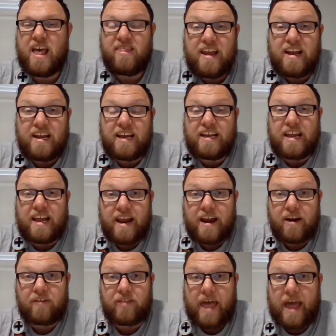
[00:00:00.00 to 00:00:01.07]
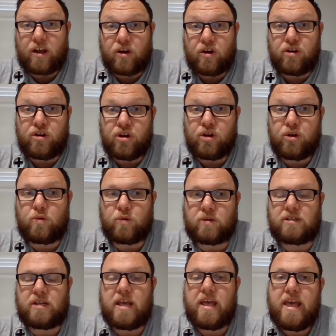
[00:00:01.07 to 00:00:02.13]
They need to hear that good news.